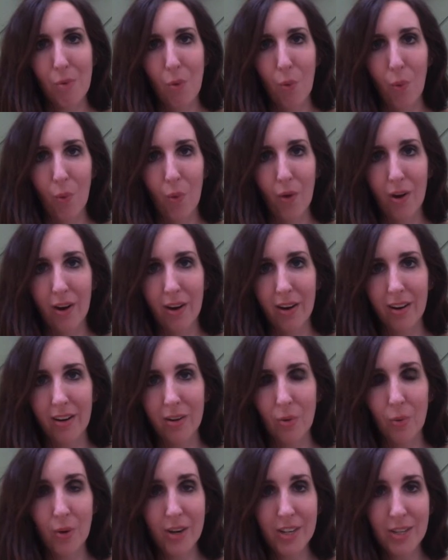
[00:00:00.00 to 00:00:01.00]
or
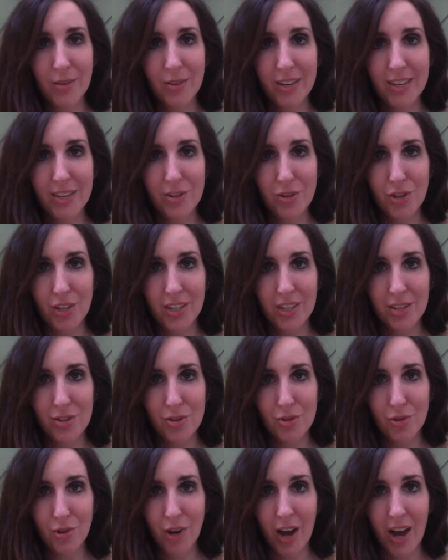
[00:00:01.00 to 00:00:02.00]
or you can just
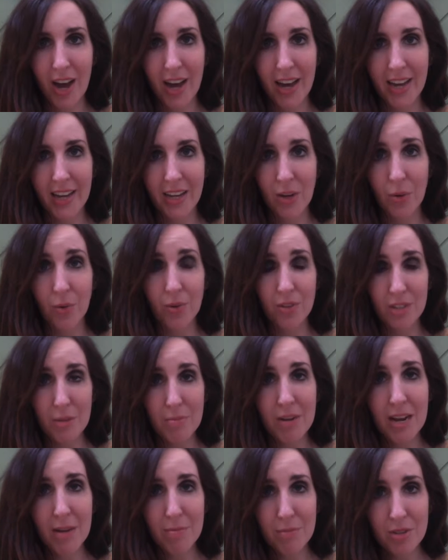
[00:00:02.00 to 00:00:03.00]
try or
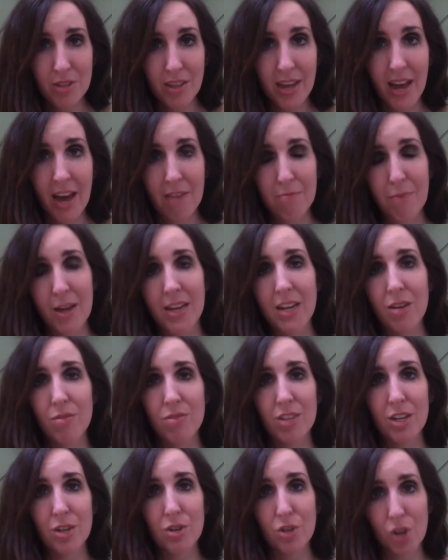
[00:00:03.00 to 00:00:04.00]
sometimes they have menus
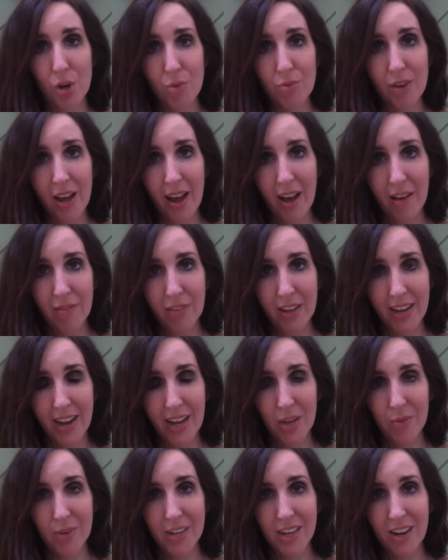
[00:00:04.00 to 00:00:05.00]
that don't have the
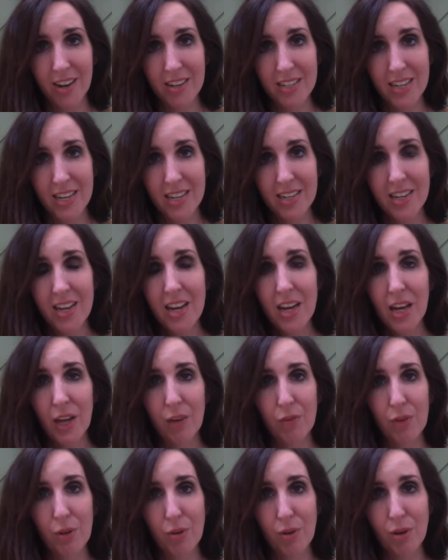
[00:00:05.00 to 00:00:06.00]
calorie content
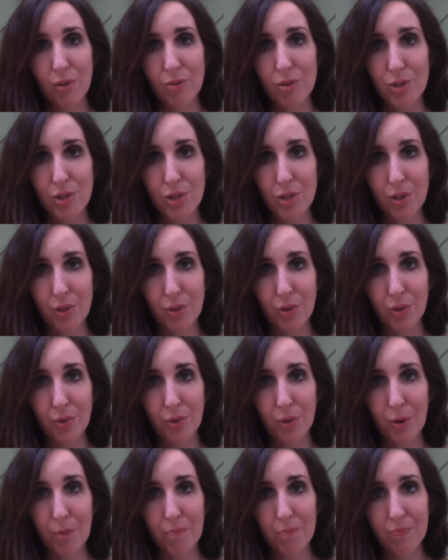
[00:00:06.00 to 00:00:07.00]
if you go to